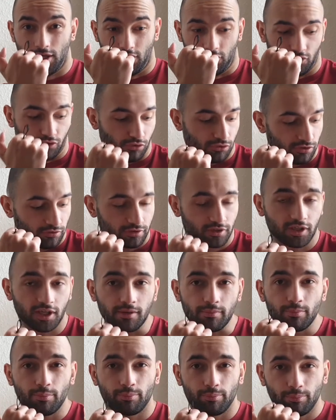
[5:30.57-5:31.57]
You just
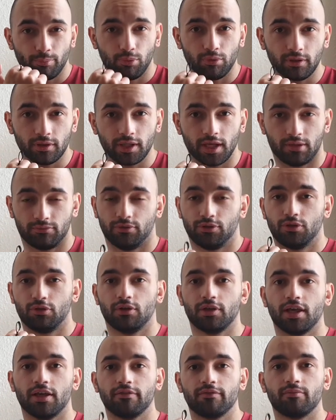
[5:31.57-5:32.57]
keep pulling down, you
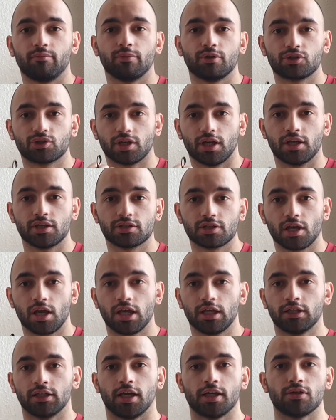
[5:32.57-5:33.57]
don't have much change
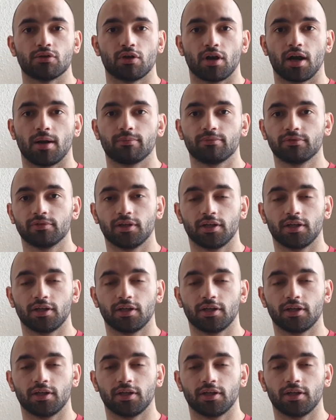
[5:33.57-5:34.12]
in your arms,